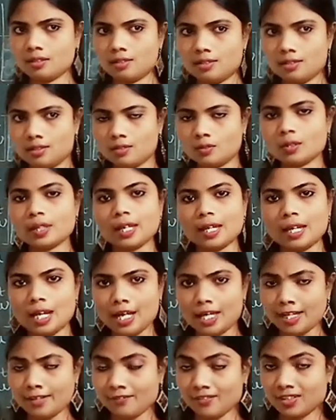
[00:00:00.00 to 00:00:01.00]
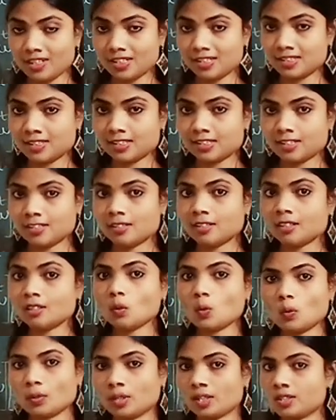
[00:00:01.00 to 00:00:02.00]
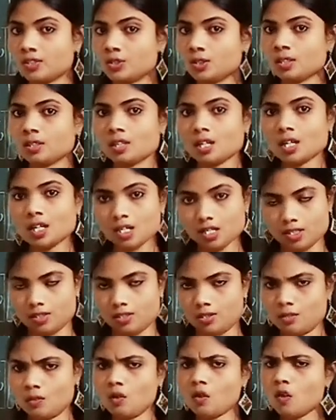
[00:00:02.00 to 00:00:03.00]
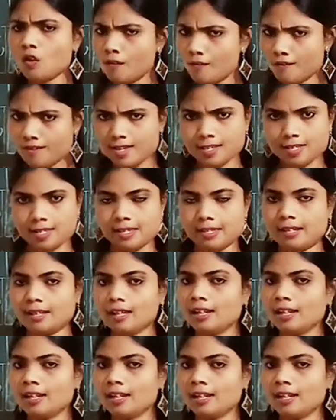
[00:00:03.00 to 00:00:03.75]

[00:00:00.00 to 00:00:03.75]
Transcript: okay, I have considered origin Earth, obviously.